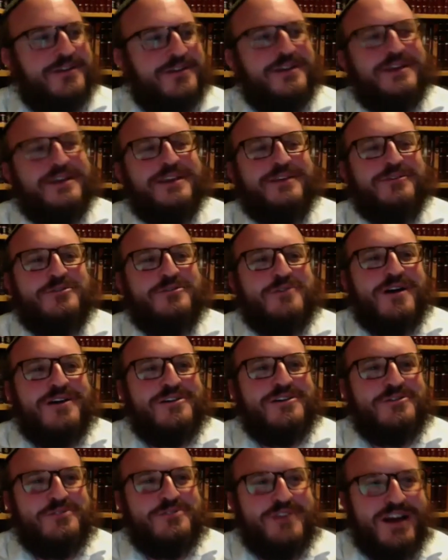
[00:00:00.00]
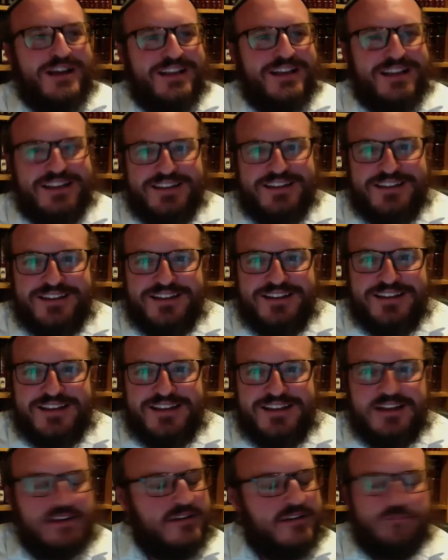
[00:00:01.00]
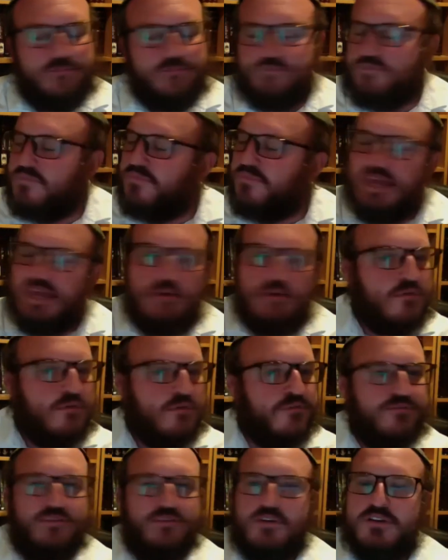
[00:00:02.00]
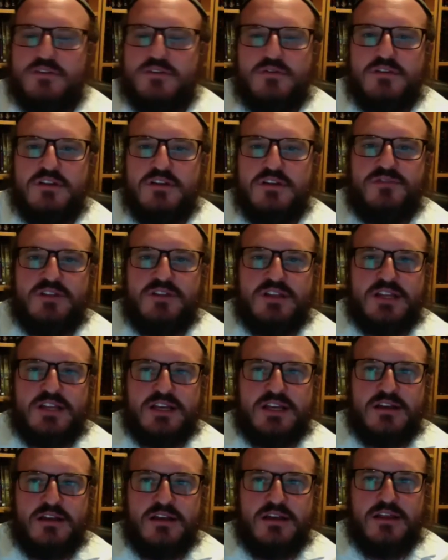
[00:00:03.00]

Who are you, youngin? They were referred to differently.